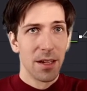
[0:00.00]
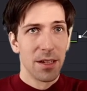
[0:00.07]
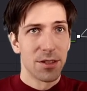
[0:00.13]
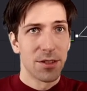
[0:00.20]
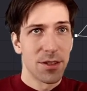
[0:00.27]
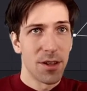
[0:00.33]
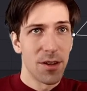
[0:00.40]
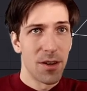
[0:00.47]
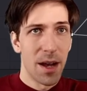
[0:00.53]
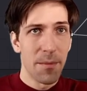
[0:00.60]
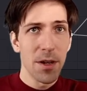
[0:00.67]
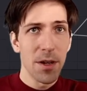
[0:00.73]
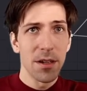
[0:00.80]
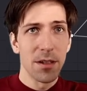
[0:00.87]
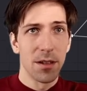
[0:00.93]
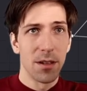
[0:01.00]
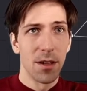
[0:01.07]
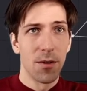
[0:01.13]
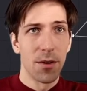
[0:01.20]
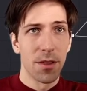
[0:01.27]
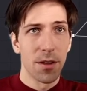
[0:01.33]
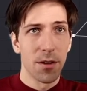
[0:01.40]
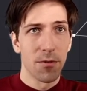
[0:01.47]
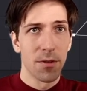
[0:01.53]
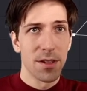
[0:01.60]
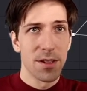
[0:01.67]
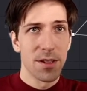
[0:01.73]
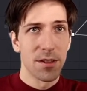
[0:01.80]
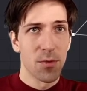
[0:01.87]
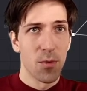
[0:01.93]
So I'm going to lower the grid
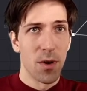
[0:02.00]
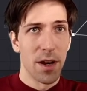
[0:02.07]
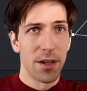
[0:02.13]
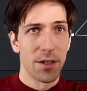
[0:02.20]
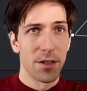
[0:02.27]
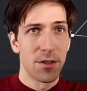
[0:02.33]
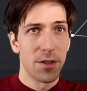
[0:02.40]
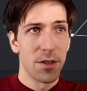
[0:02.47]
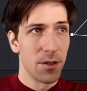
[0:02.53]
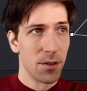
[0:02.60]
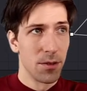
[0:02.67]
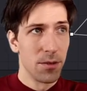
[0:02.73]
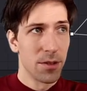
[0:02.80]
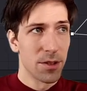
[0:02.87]
cells Y to 2,